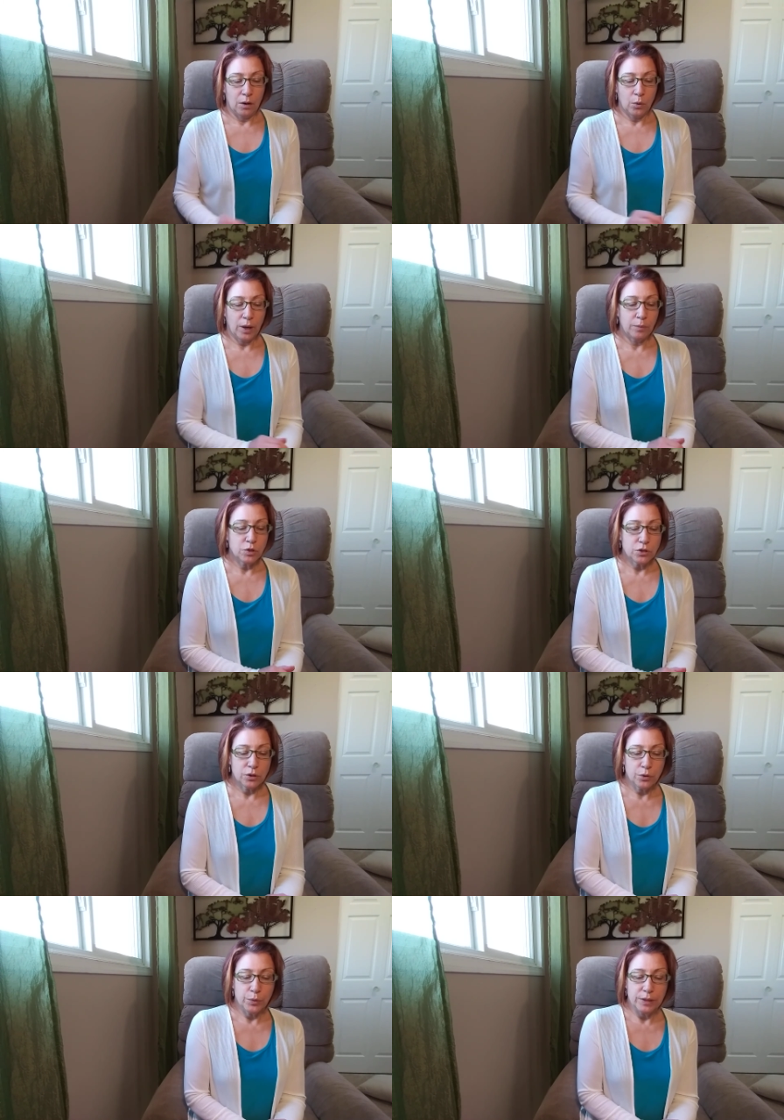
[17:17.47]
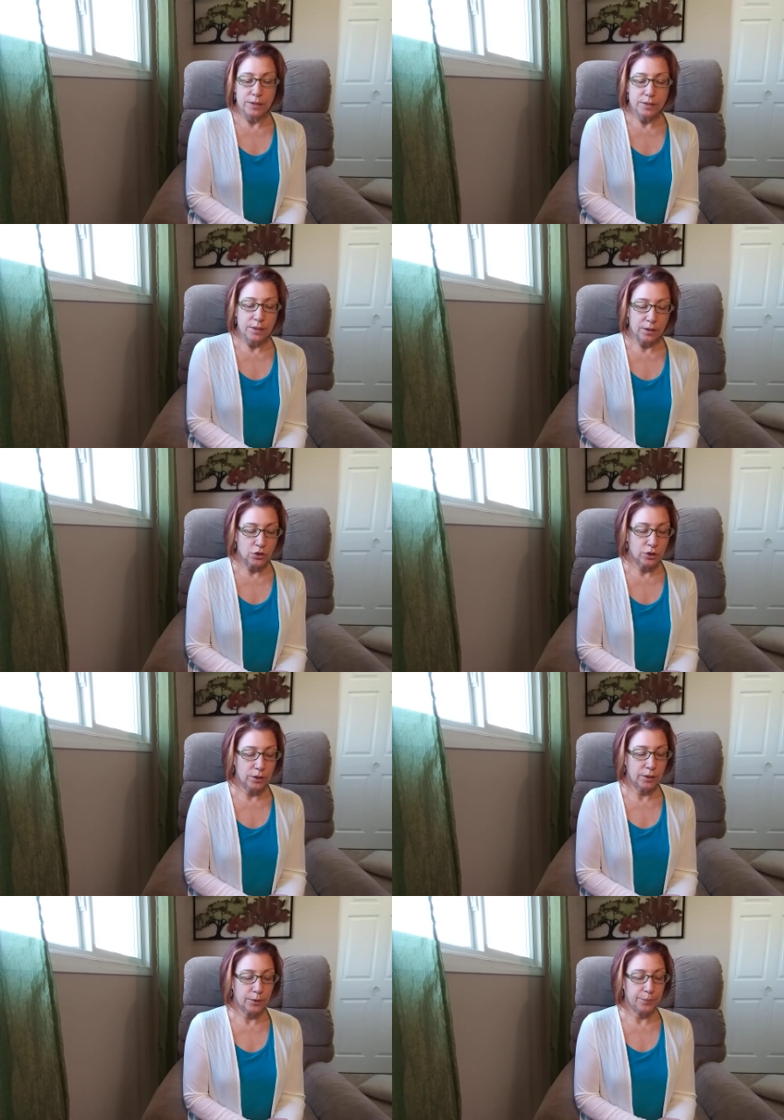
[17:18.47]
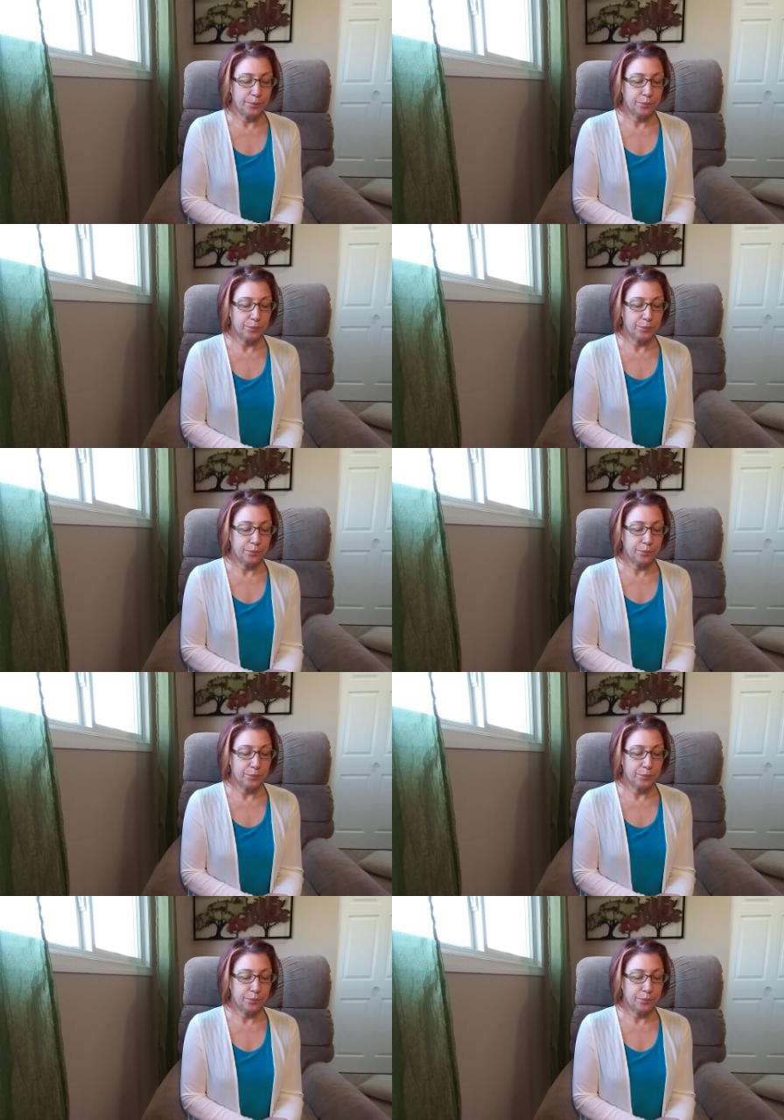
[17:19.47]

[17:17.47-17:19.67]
Okay, I'm just going to read this section here